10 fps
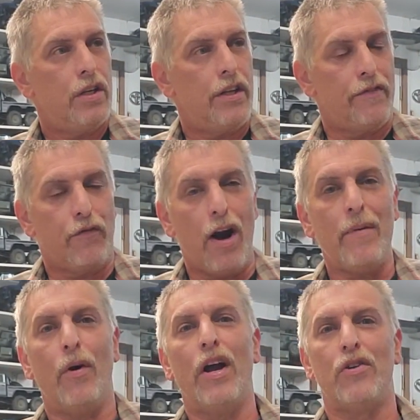
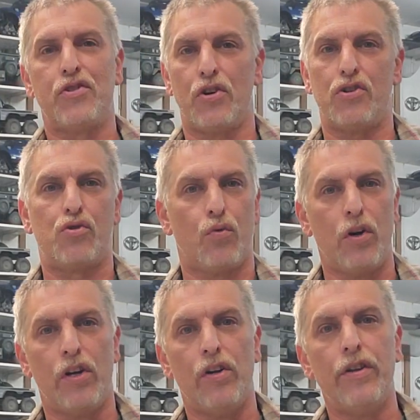frame rails are
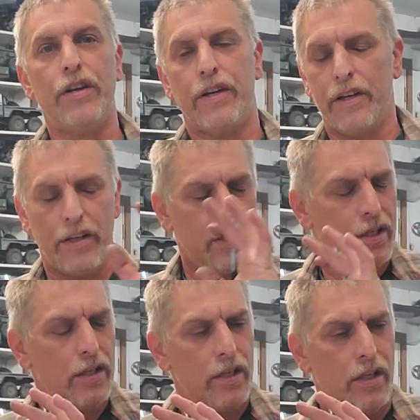drilled
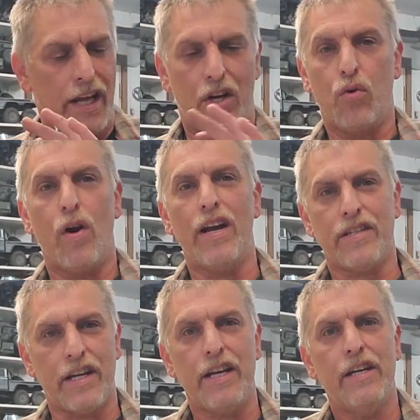like
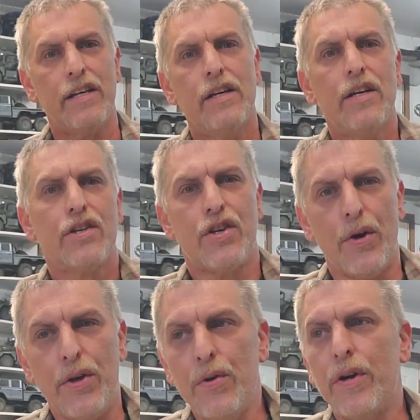crazy, so
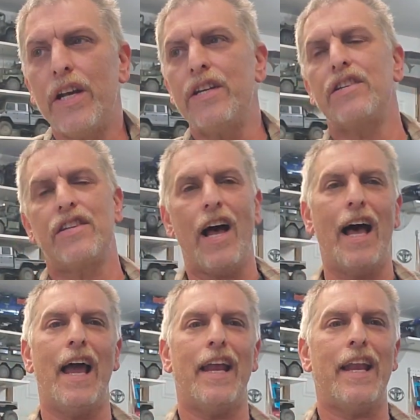you can
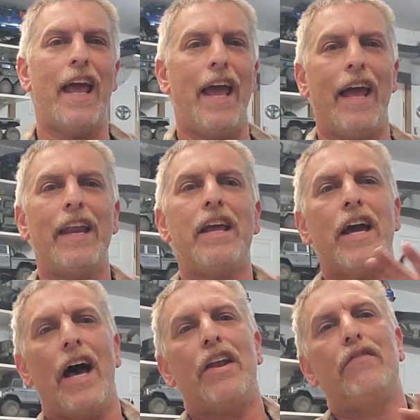design any
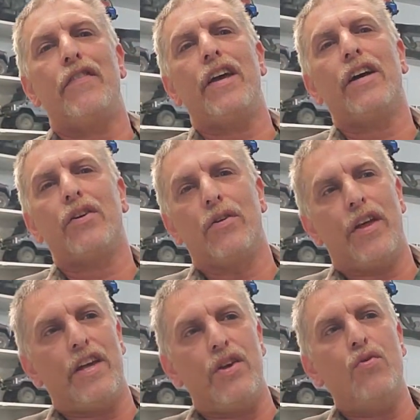kind of vehicle
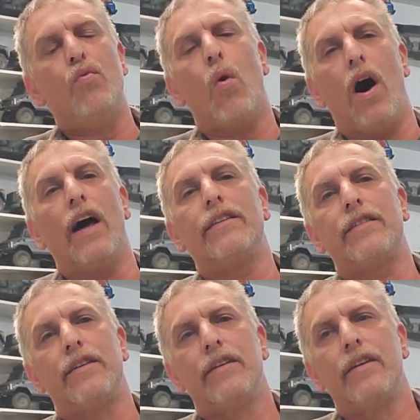that you want
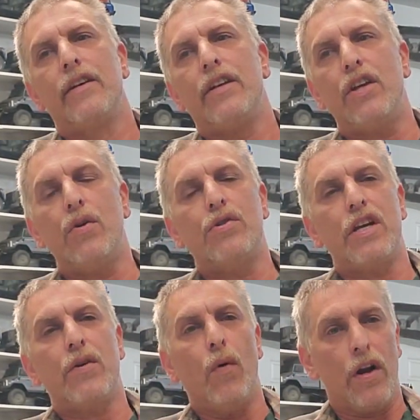
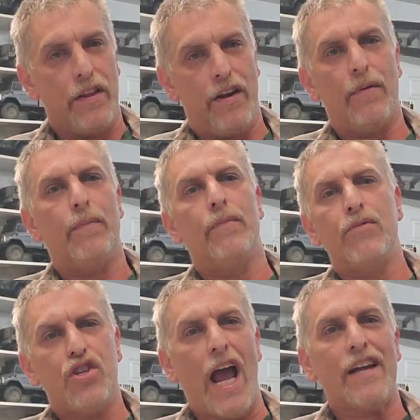using one of their
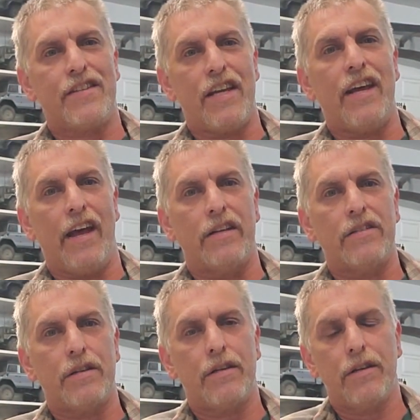chassis kits.